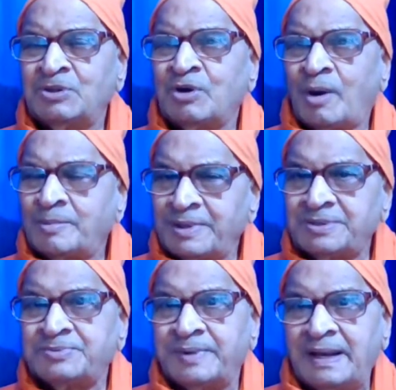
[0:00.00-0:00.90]
This is the
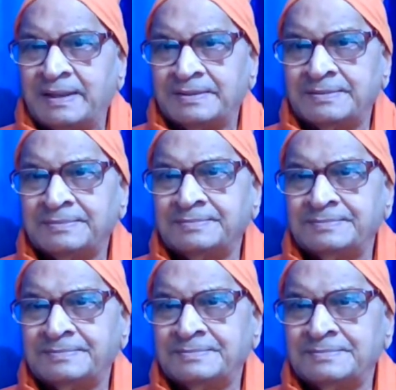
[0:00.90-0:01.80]
commonest feeling,
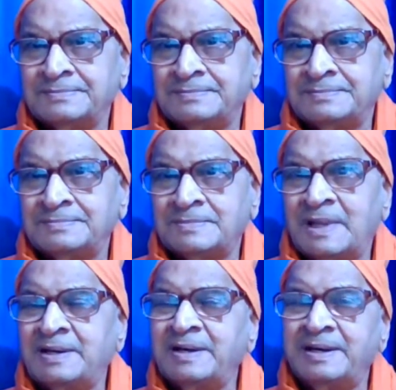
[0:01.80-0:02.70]

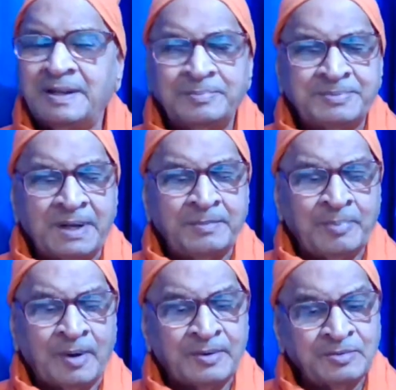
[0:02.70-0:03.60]
that in deep
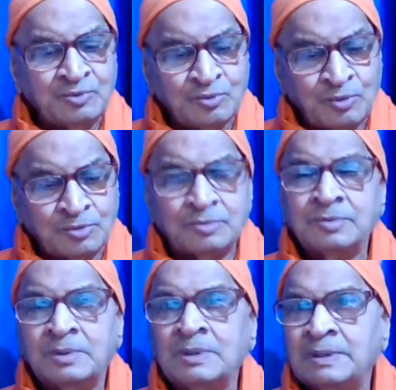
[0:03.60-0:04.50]
sleep or in swoon.